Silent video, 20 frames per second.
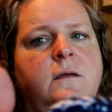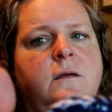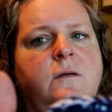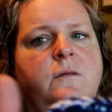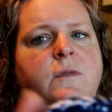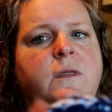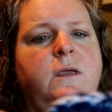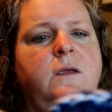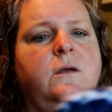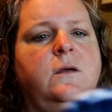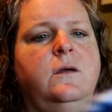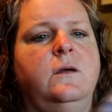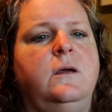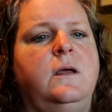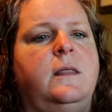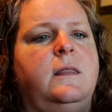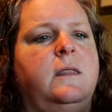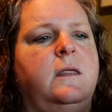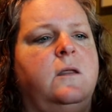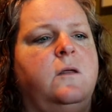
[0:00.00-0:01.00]
on here,
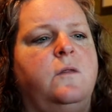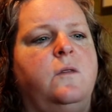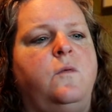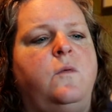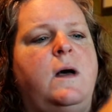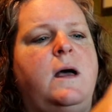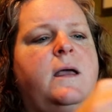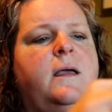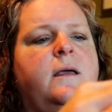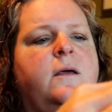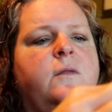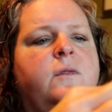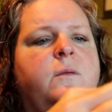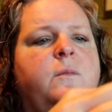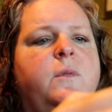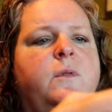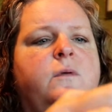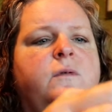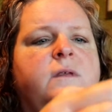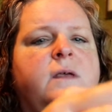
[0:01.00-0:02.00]
and then on the
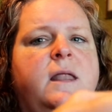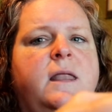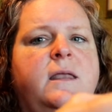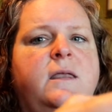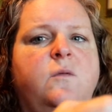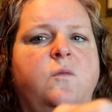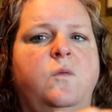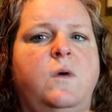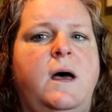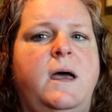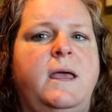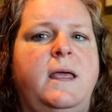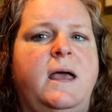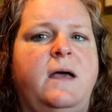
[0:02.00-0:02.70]
blue side, I did white,